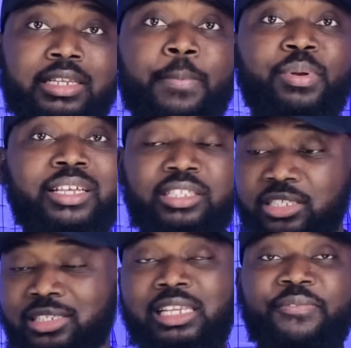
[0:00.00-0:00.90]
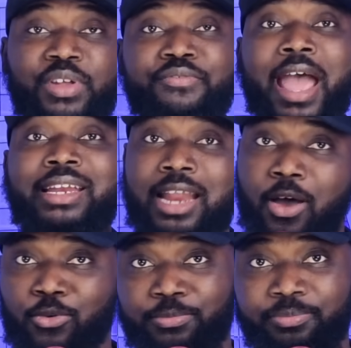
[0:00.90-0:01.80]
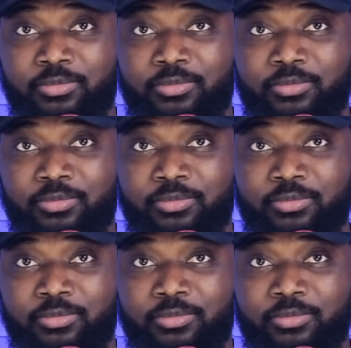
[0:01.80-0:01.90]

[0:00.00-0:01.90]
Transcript: The place she's living right now,